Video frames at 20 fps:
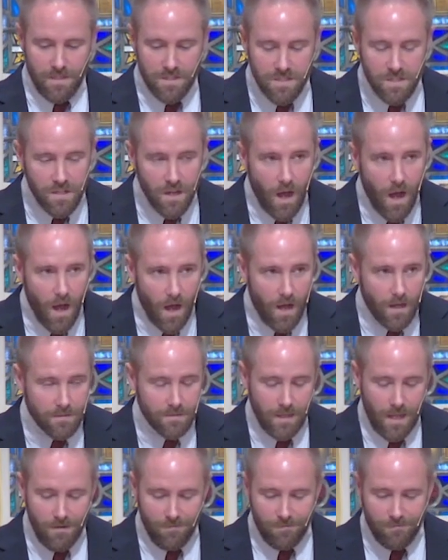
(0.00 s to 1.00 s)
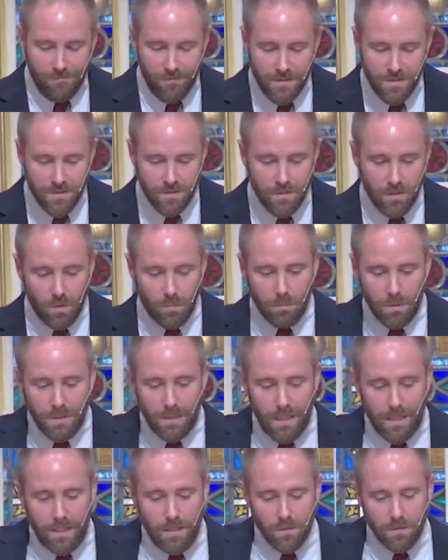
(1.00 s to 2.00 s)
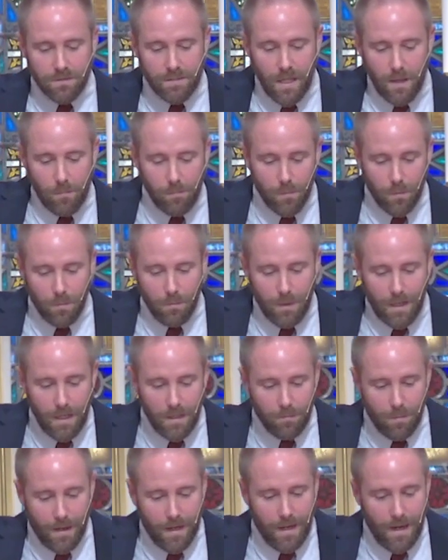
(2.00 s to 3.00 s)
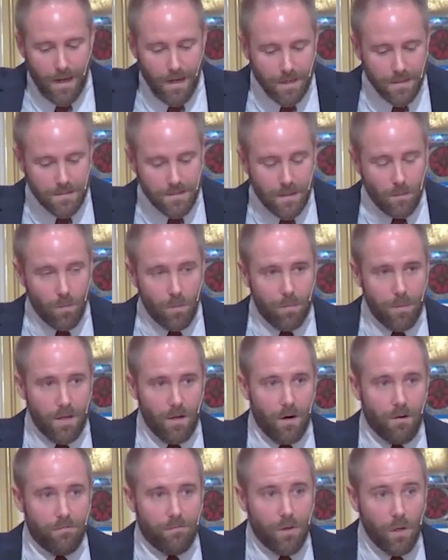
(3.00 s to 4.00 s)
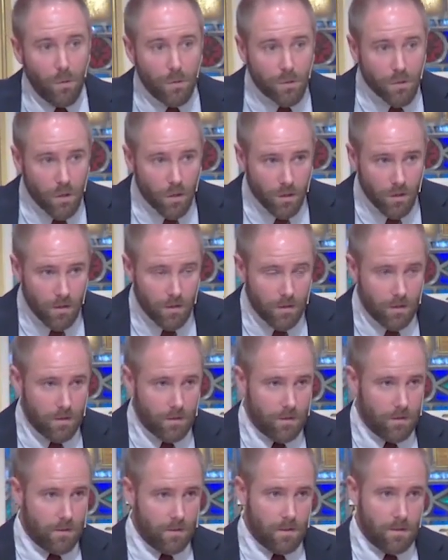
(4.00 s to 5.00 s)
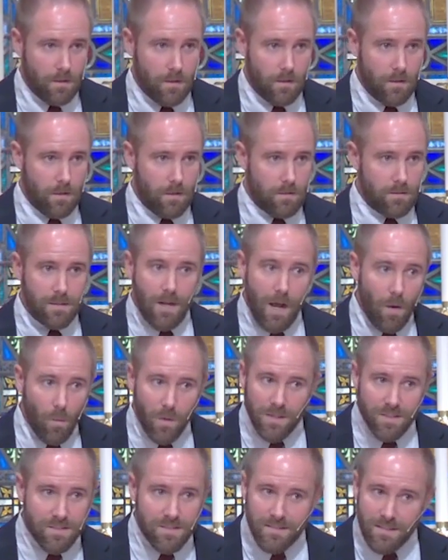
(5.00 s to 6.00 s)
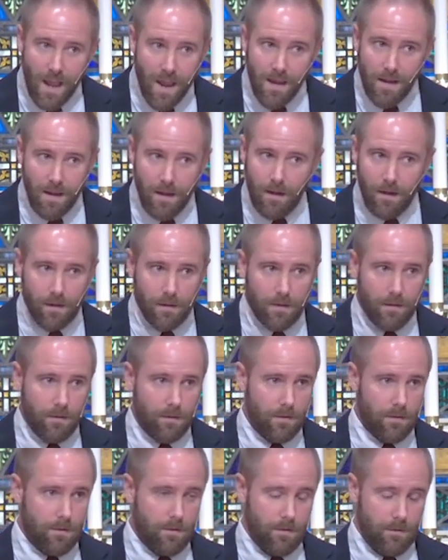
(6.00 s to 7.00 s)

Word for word: It is not a physical millennial temple made by hands that will be in our future. It's not what it's saying.